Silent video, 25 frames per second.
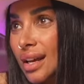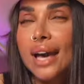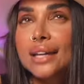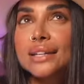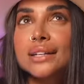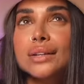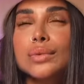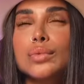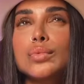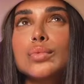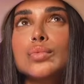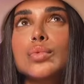
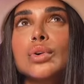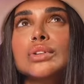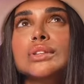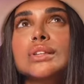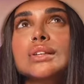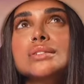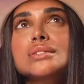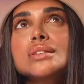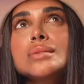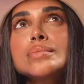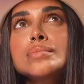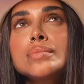And what
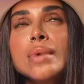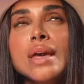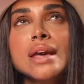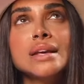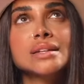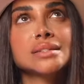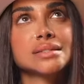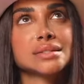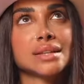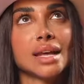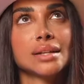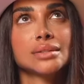doesn't
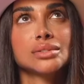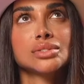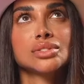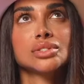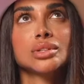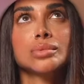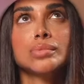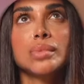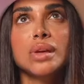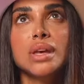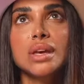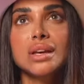make sense
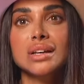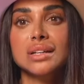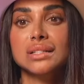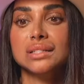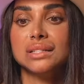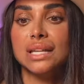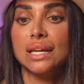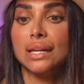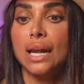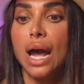to me is